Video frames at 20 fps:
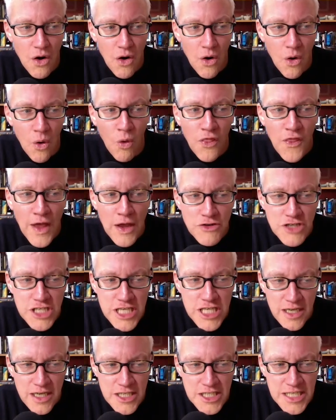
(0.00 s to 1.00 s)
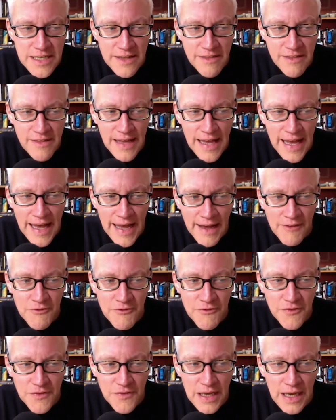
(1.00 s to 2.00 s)
although churches
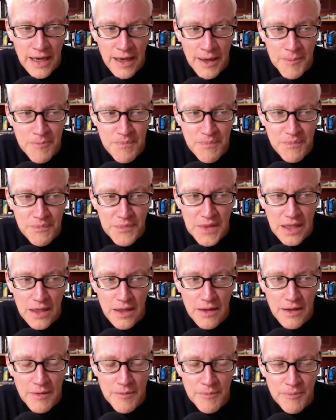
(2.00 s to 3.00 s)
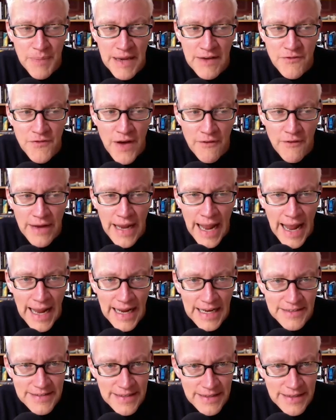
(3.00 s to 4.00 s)
have been very
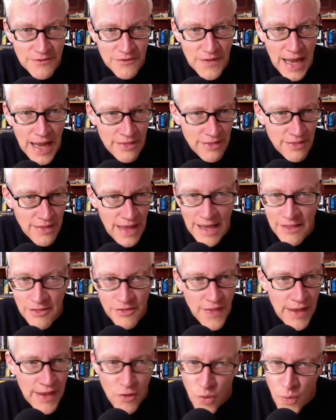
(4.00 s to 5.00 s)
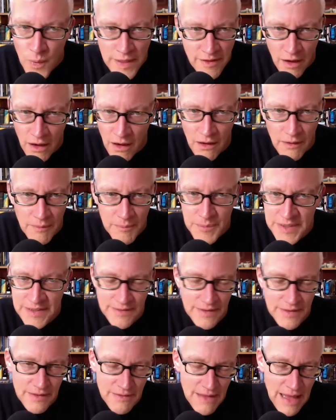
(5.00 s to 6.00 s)
active, as they always are,
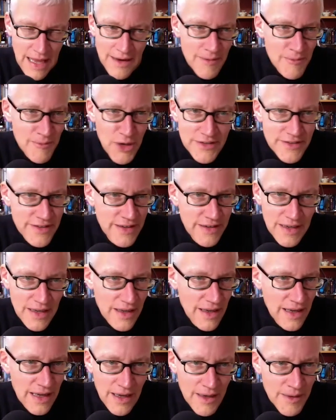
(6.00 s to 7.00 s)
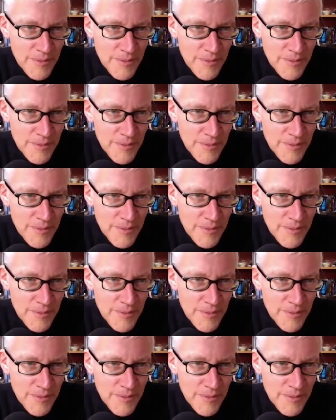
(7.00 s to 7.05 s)
say in Britain,